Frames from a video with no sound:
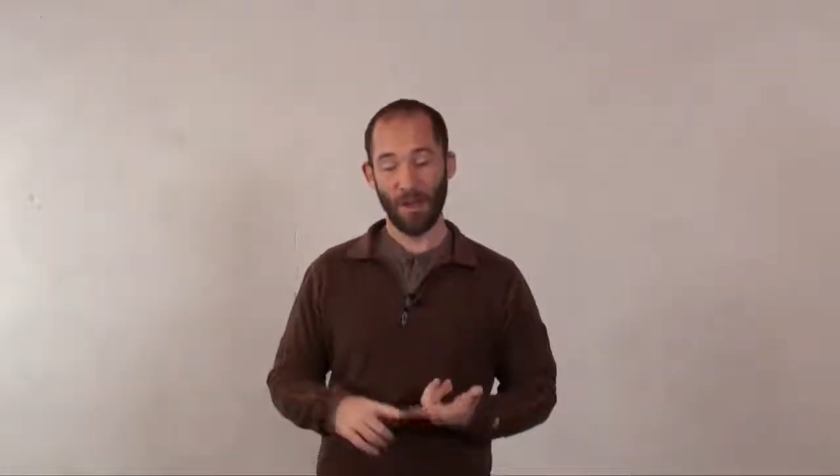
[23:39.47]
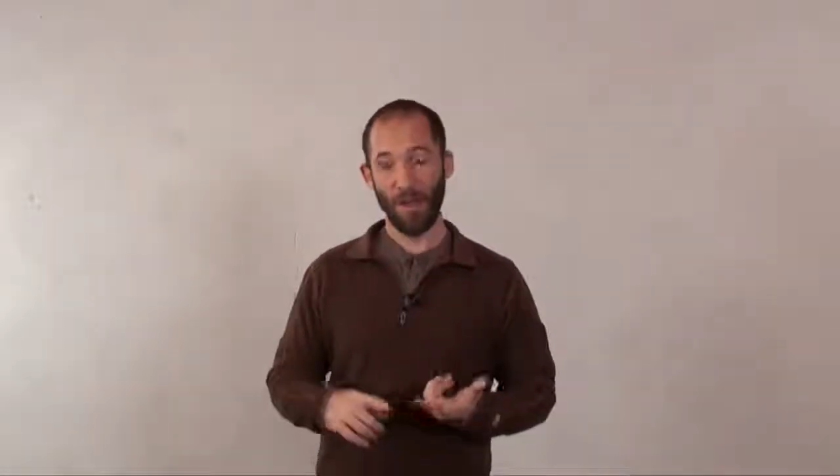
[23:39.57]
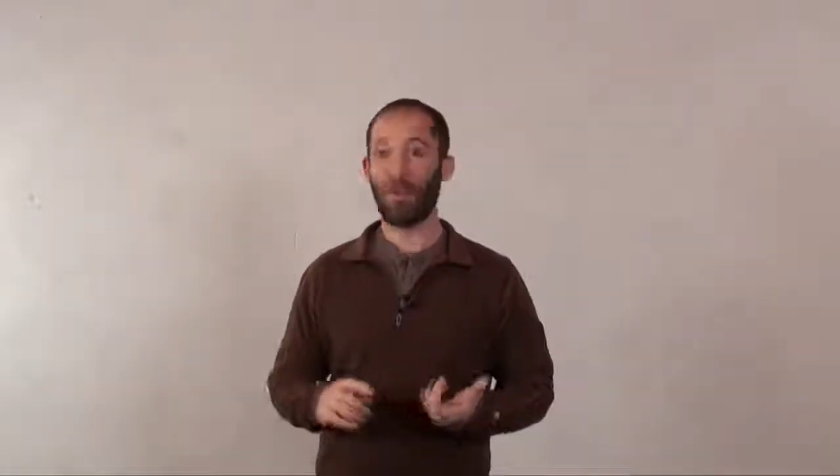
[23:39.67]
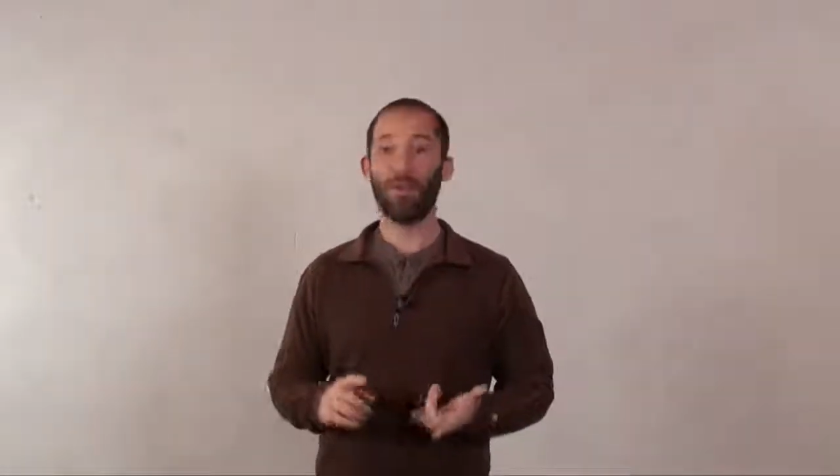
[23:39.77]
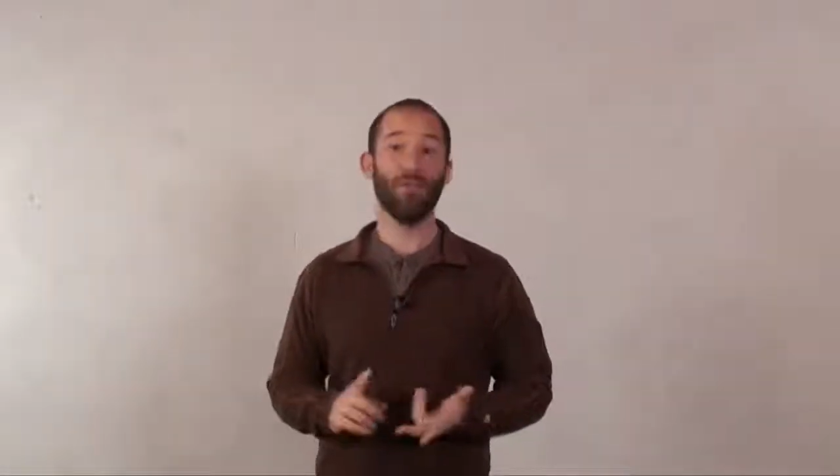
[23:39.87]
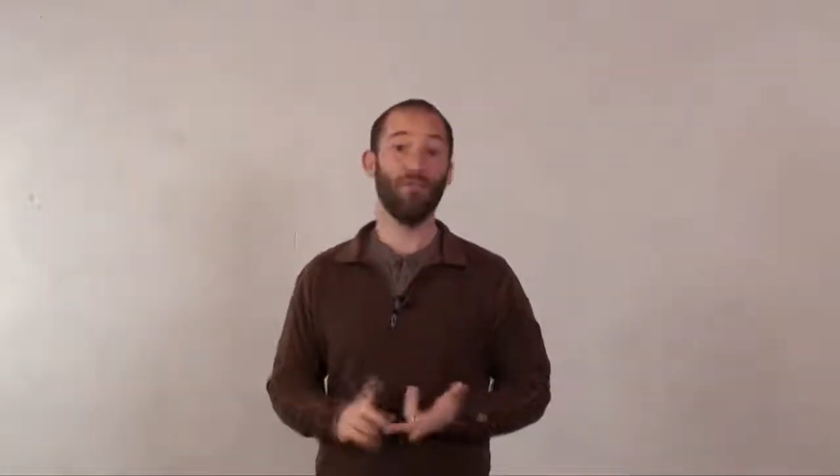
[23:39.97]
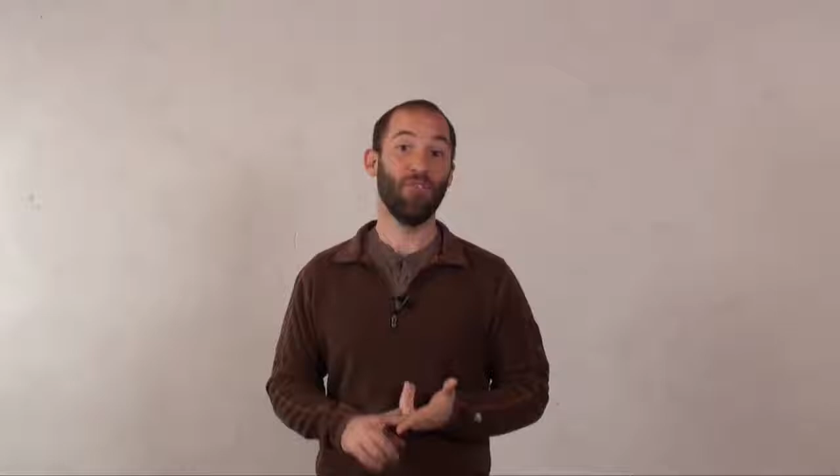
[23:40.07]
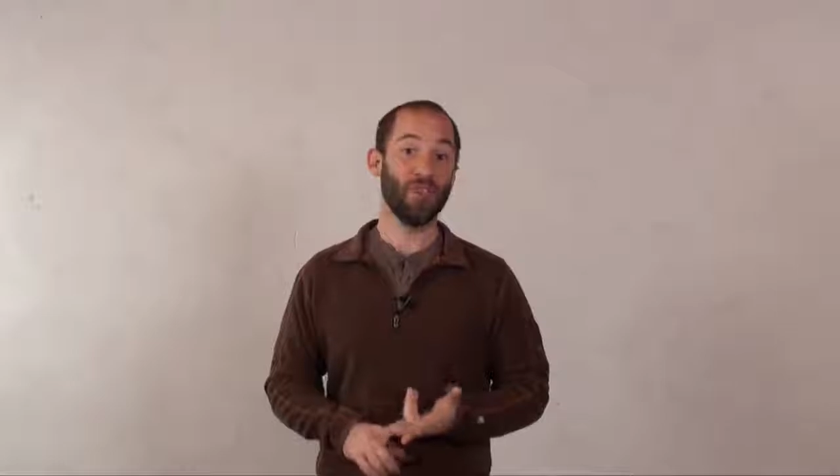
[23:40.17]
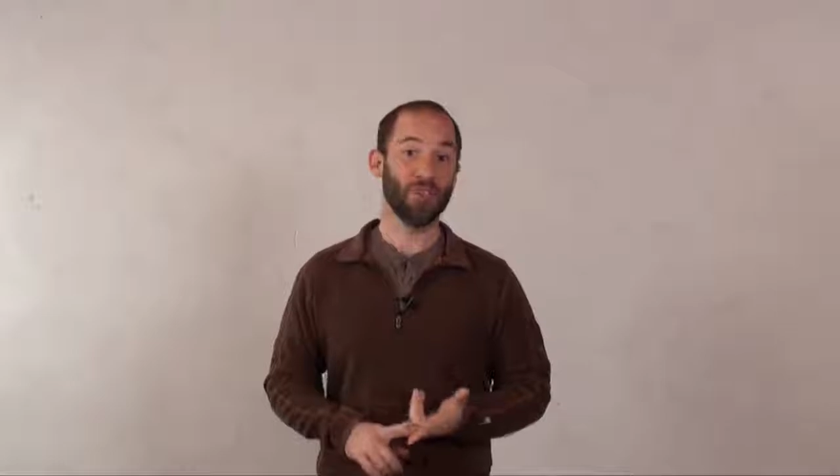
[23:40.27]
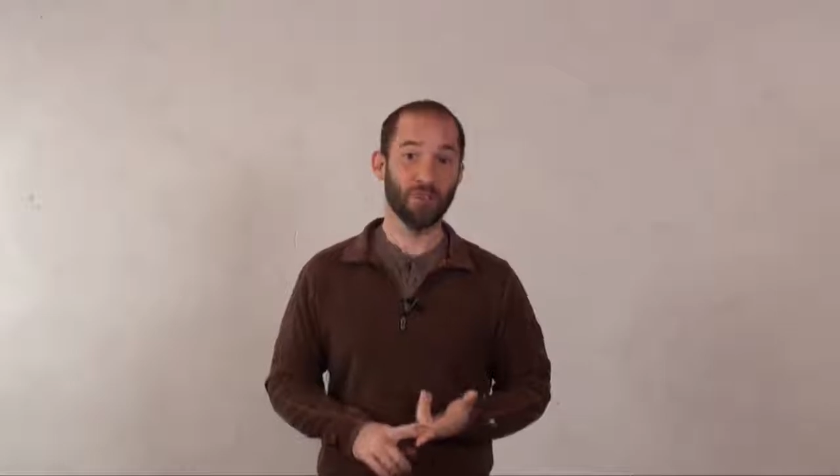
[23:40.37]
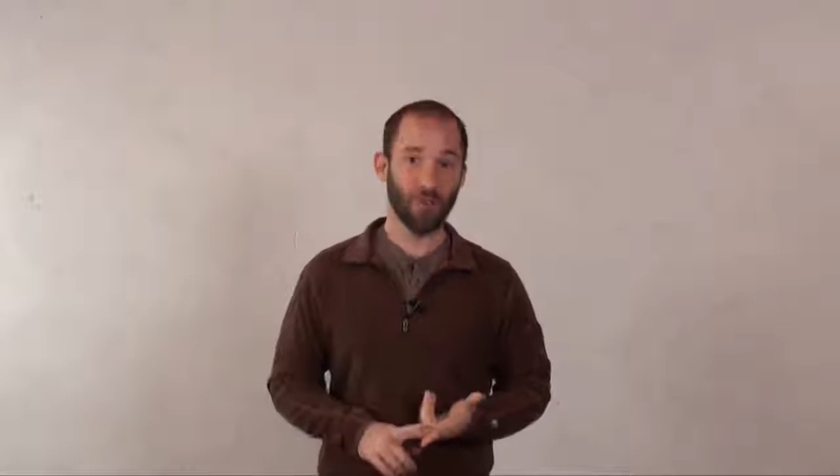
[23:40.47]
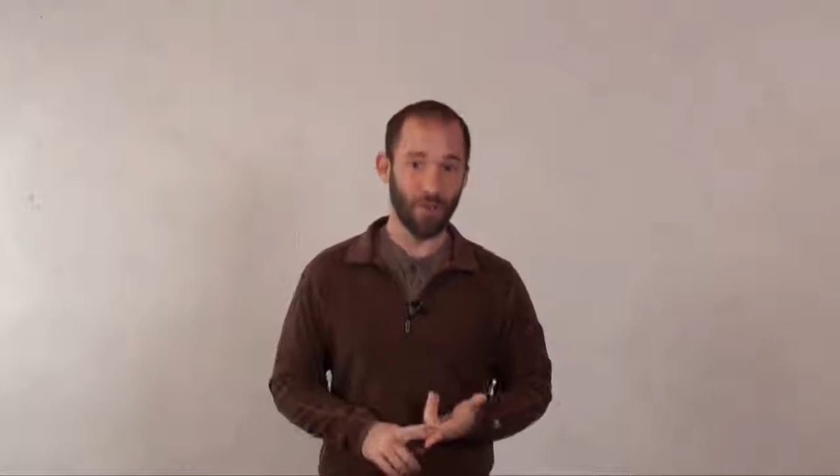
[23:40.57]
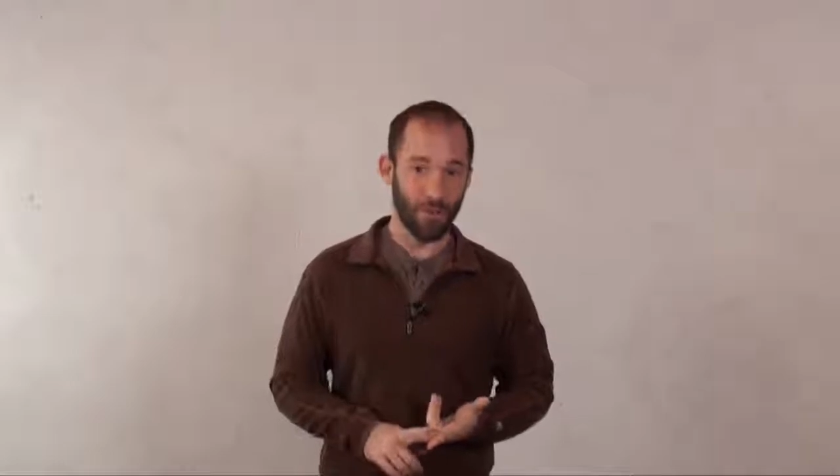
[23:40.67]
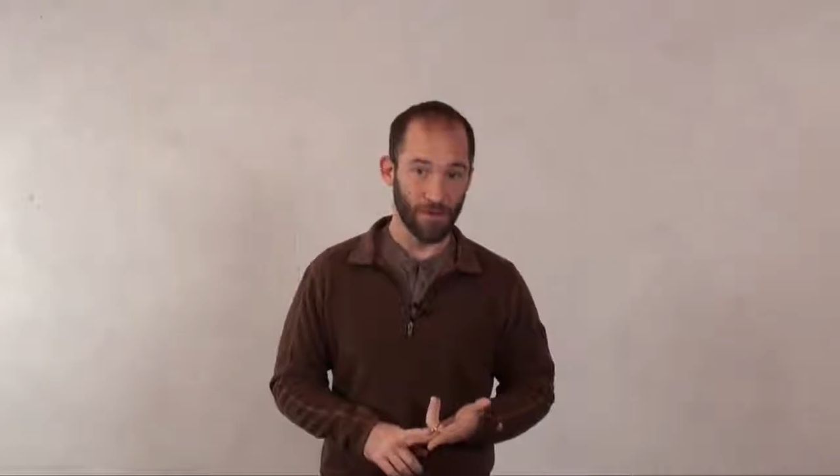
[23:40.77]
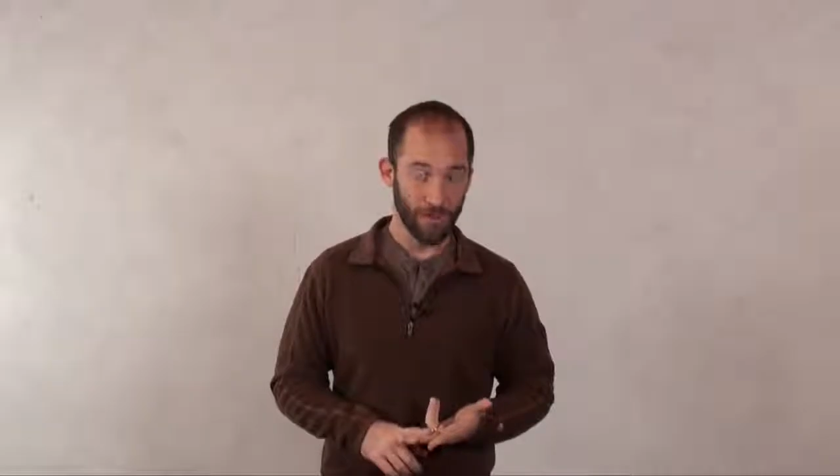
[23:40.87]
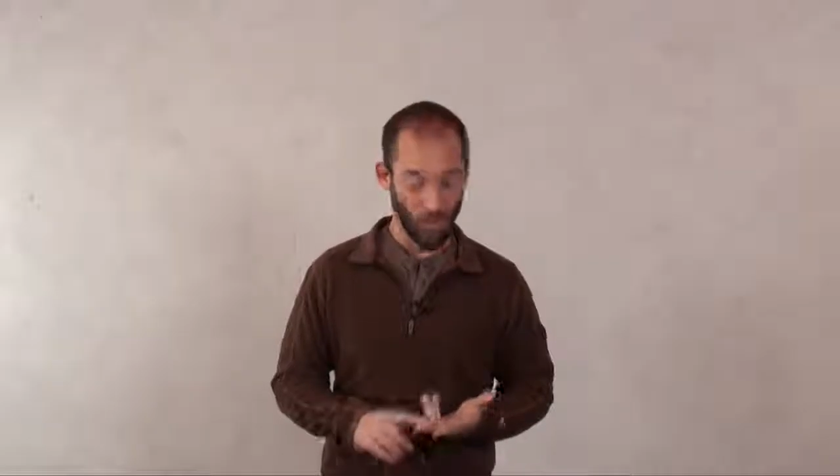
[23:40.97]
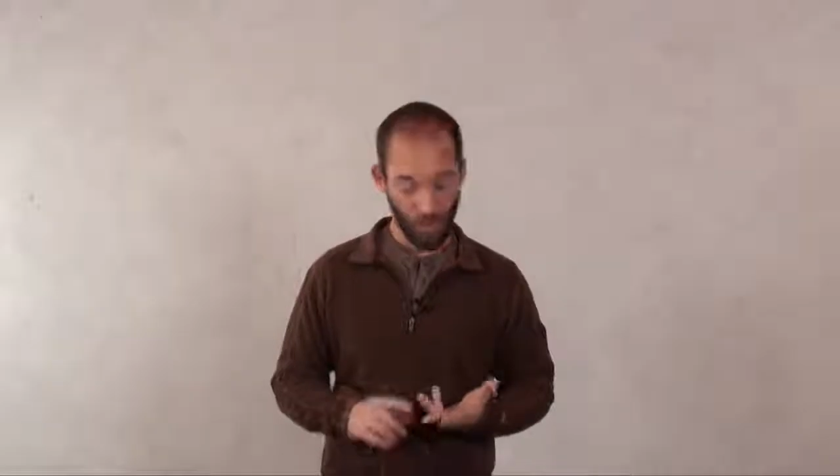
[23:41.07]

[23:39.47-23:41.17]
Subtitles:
or you could fix servers,